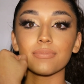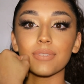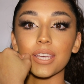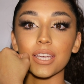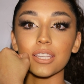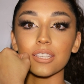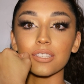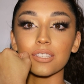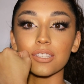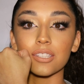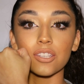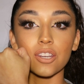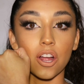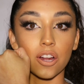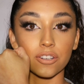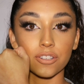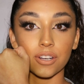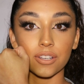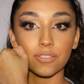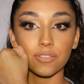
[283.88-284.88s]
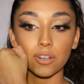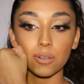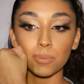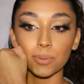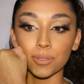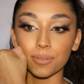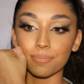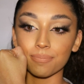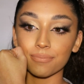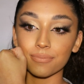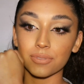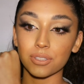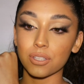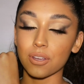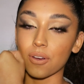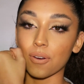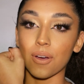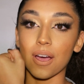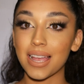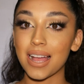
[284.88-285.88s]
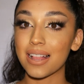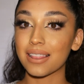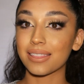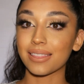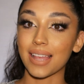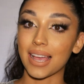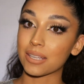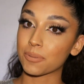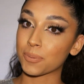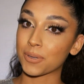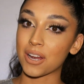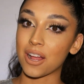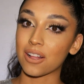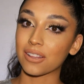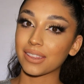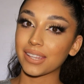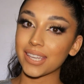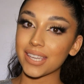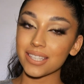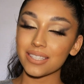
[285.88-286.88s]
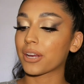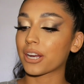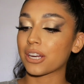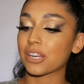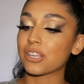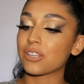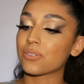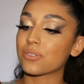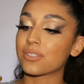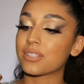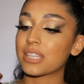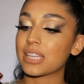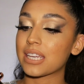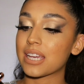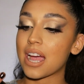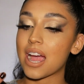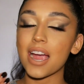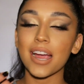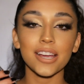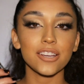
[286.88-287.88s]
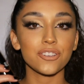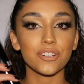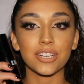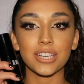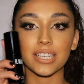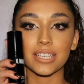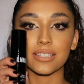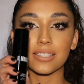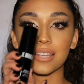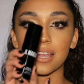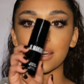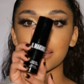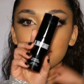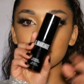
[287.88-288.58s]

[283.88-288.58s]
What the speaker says: is non-transferable. So last but not least, we're going to use the Hydrating Setting